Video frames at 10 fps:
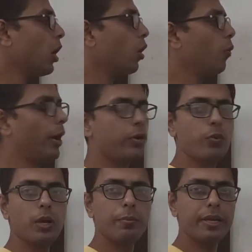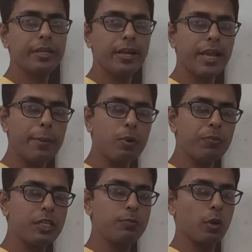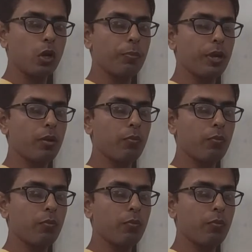What will be the name of this polynomial?